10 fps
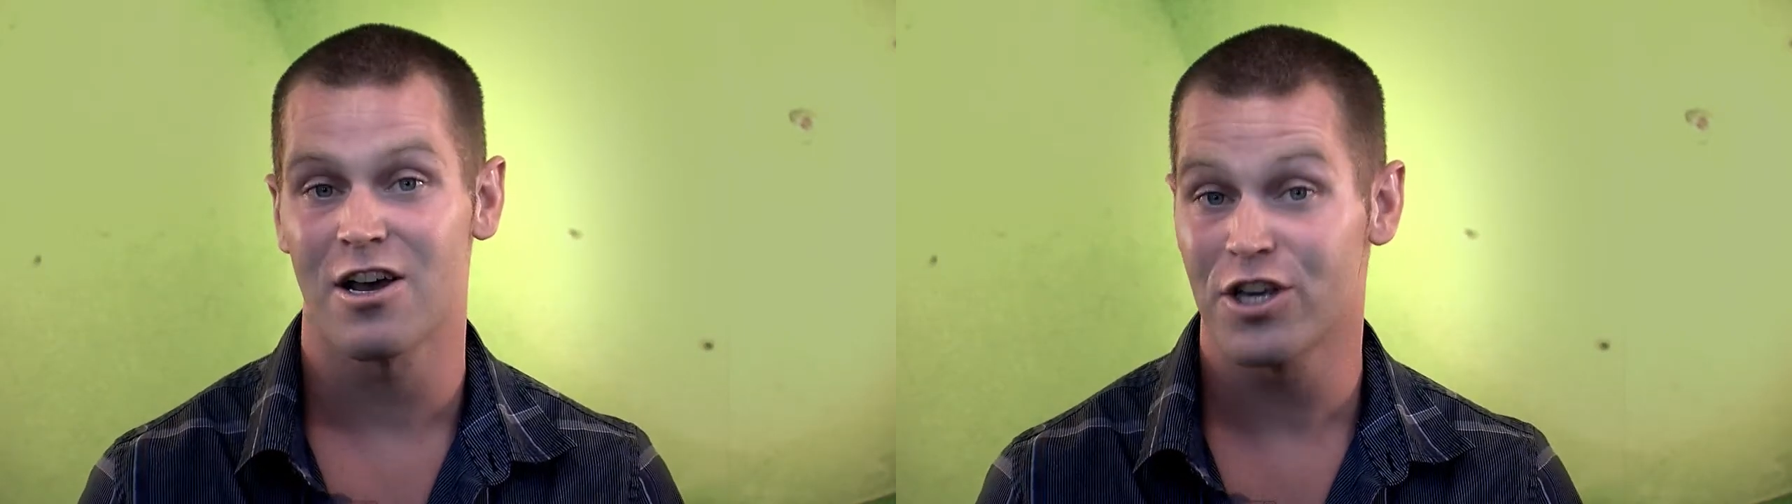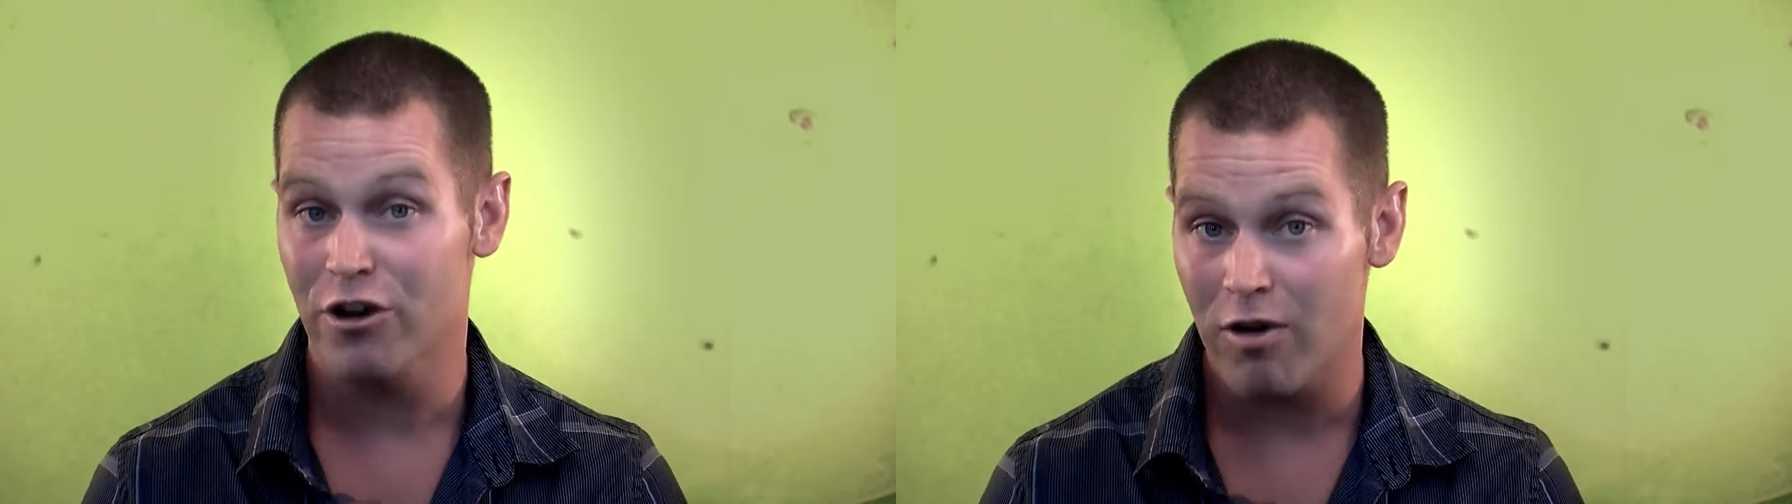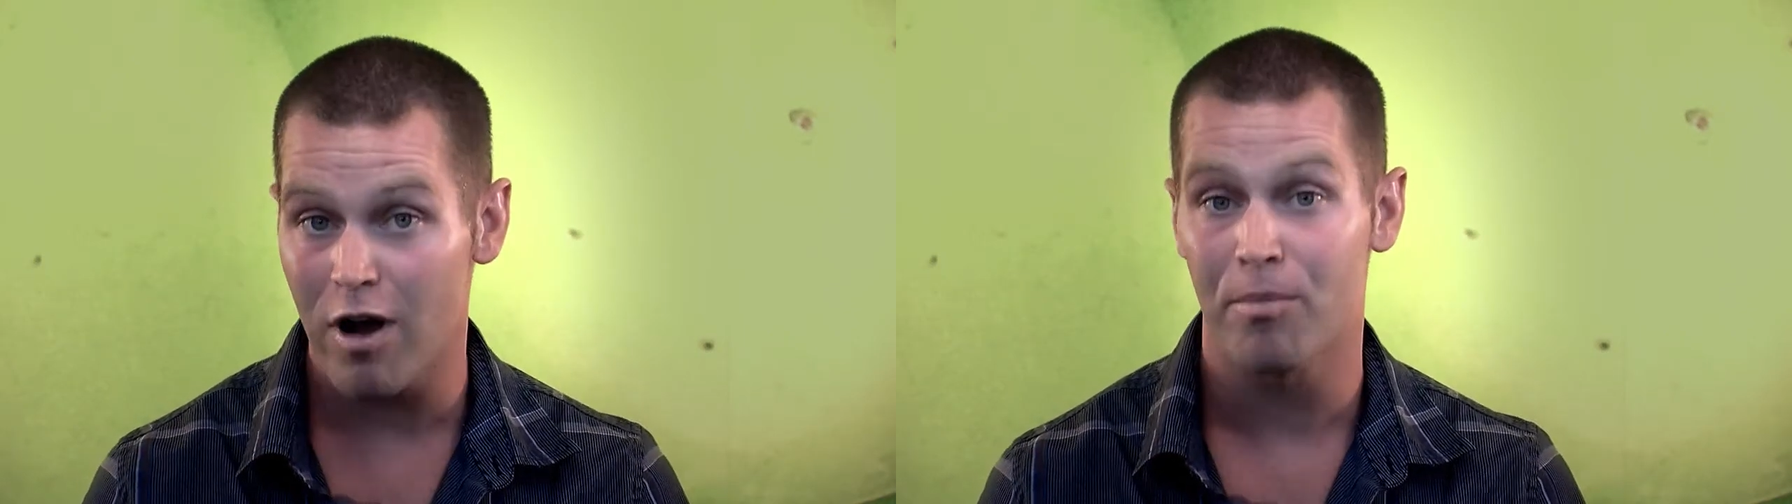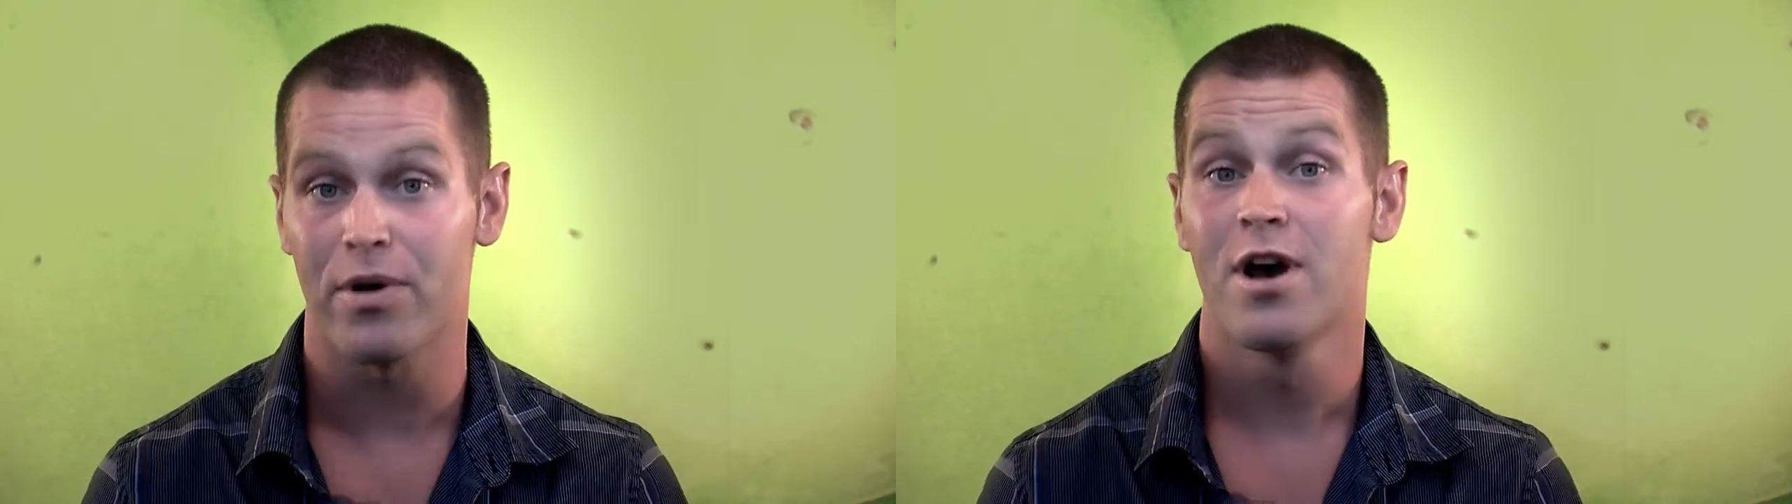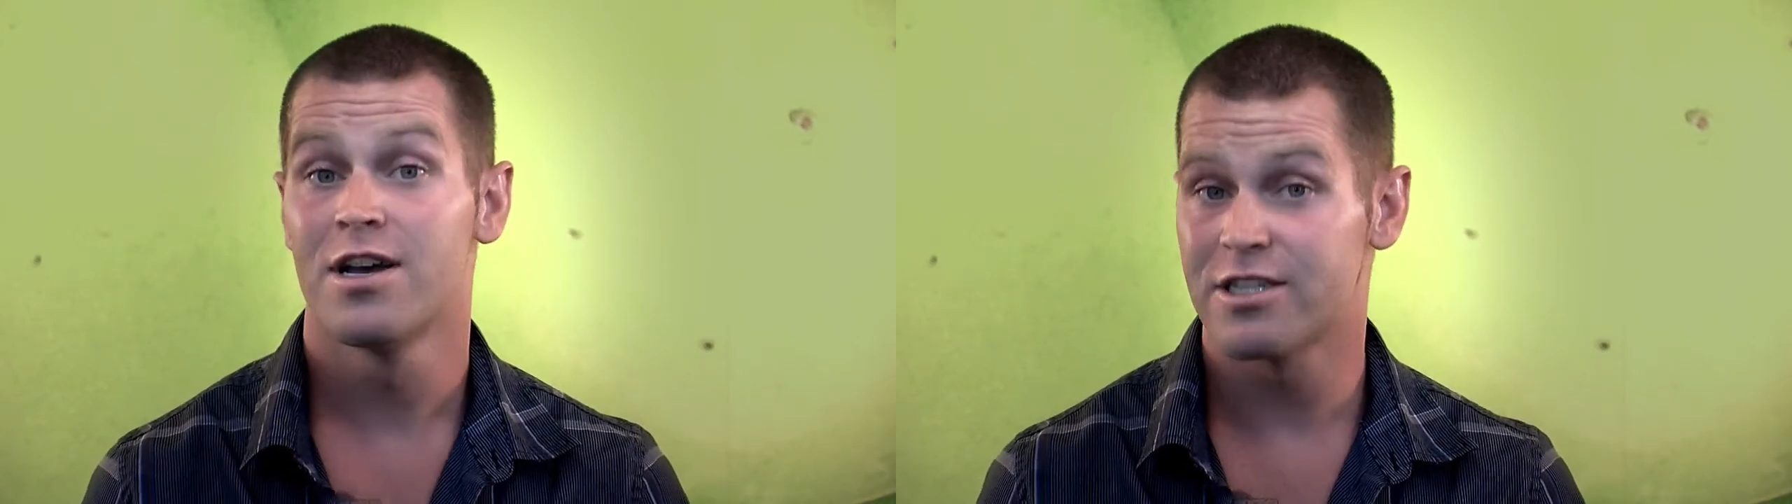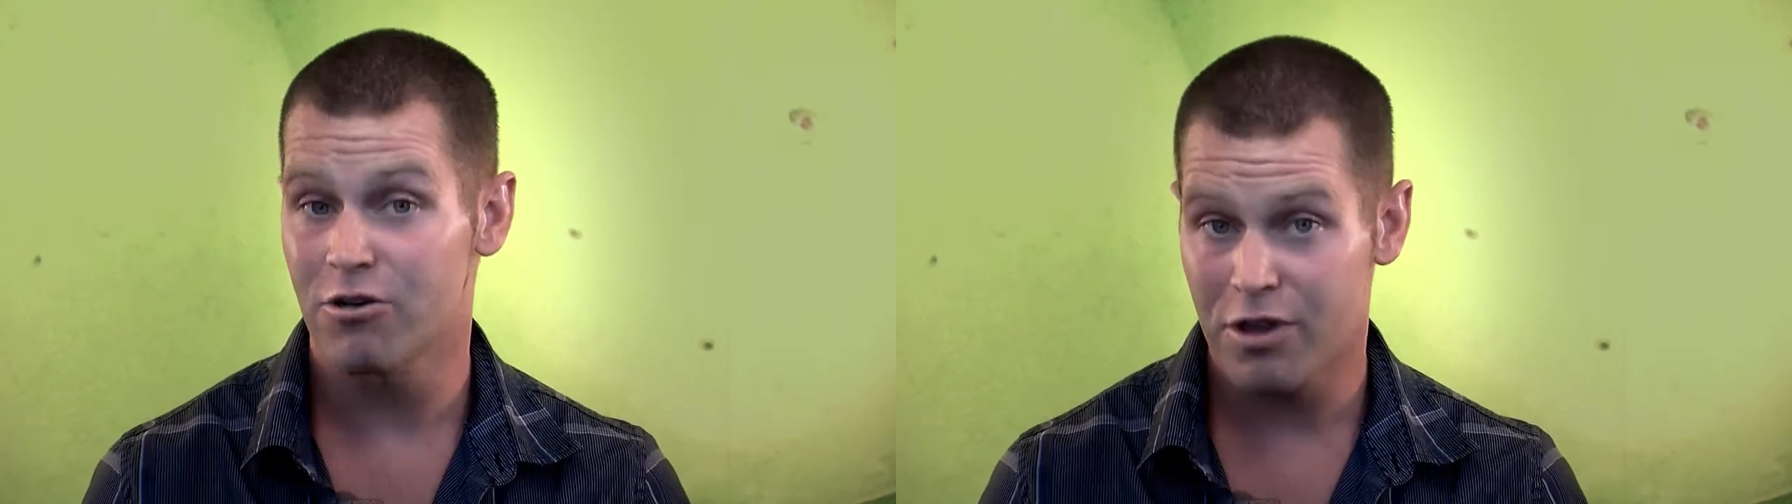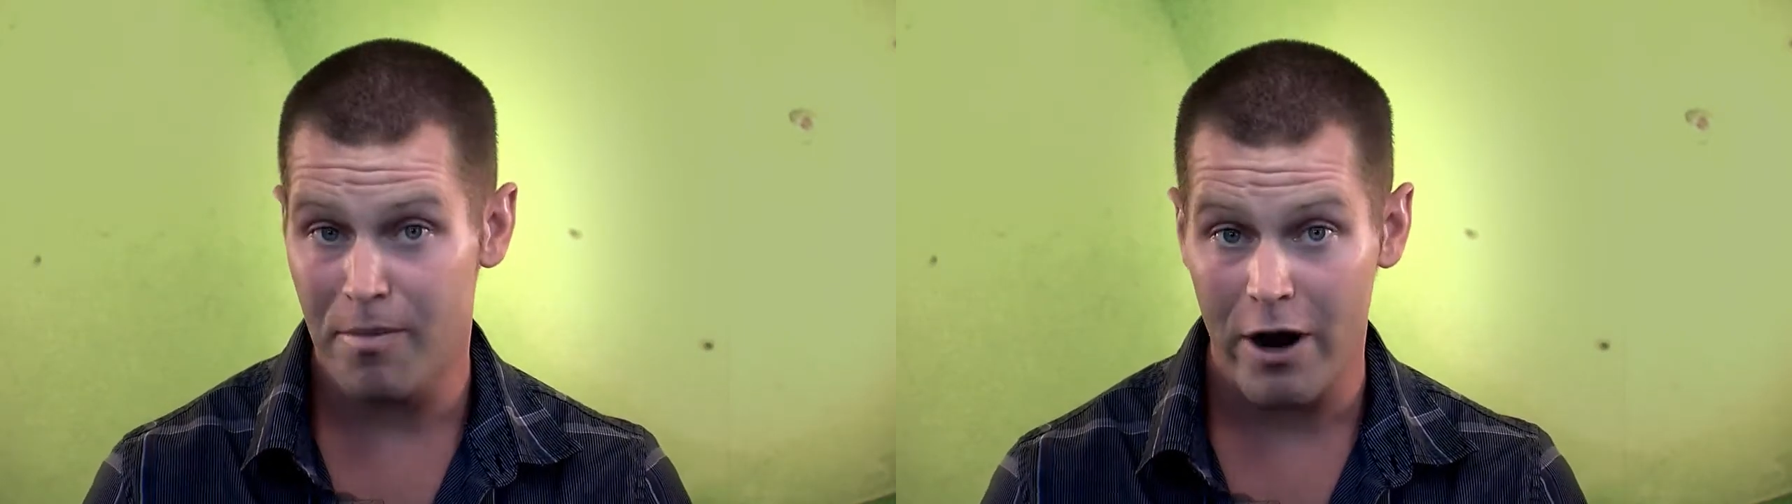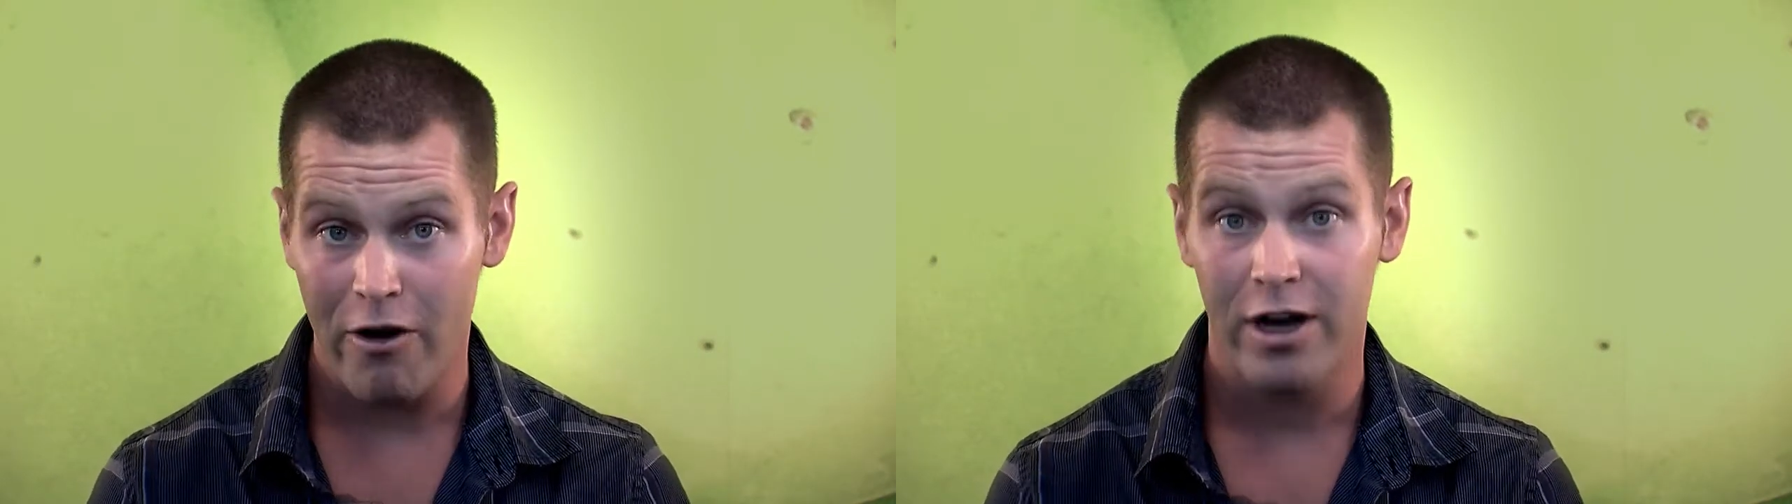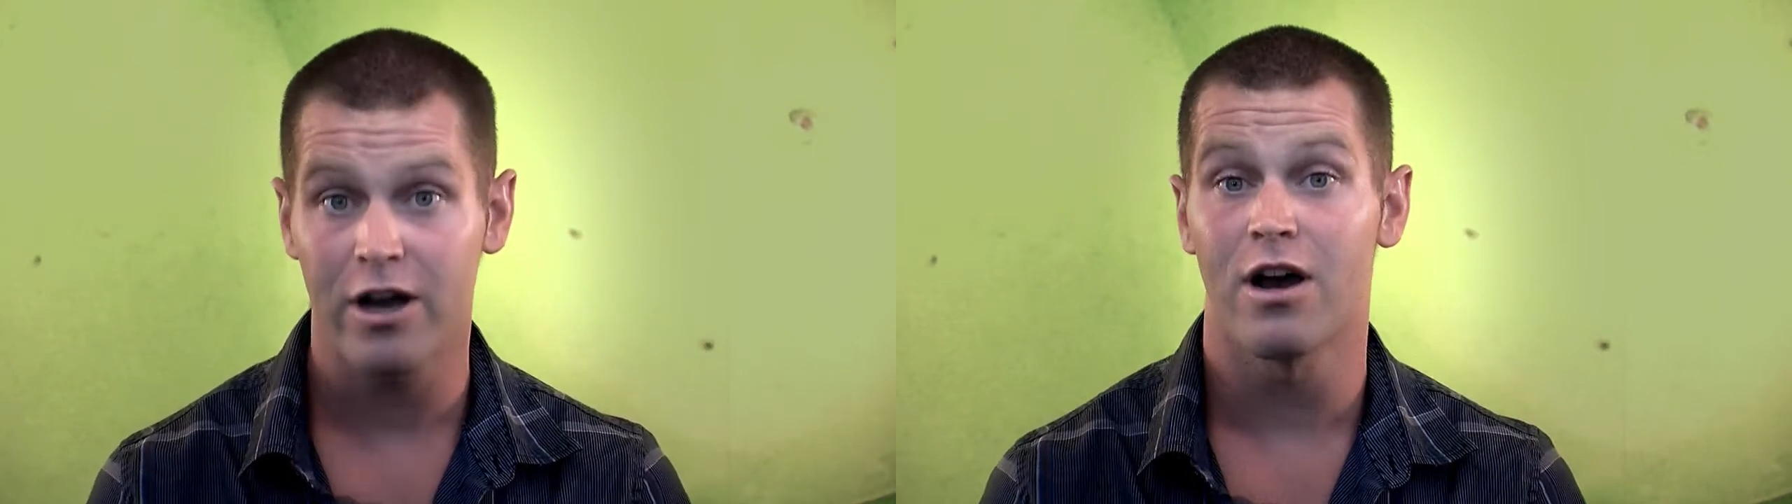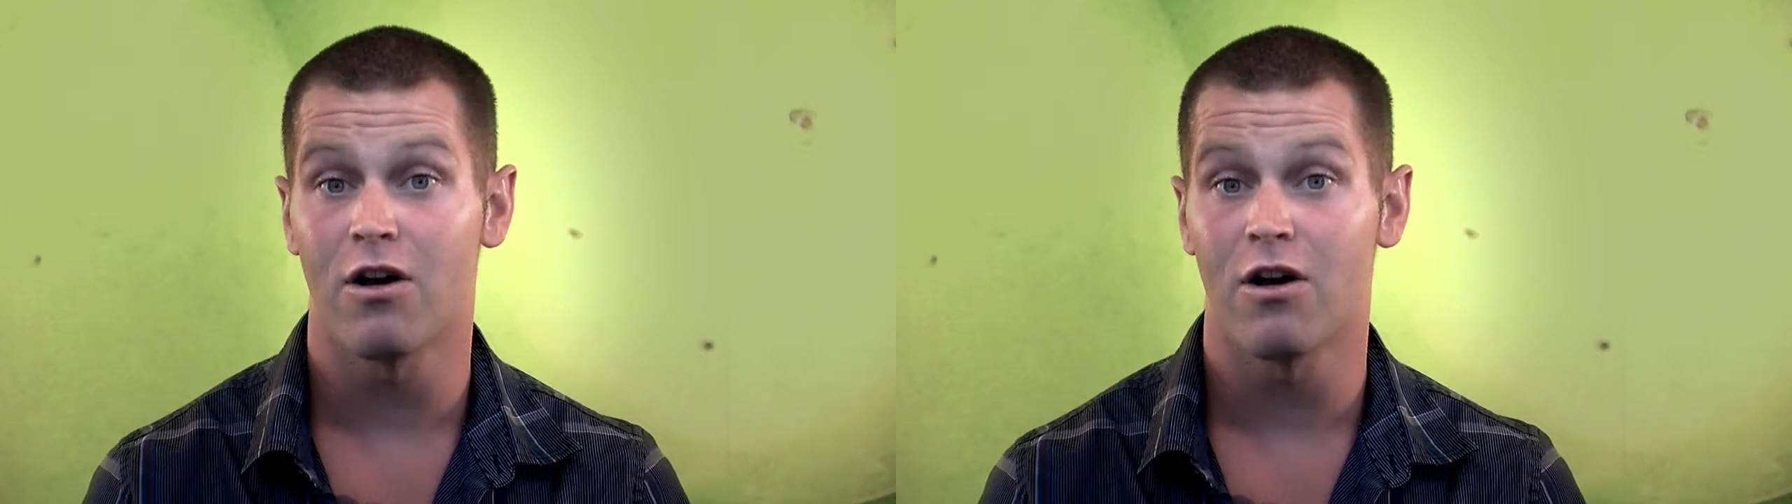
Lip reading: Europe, South America,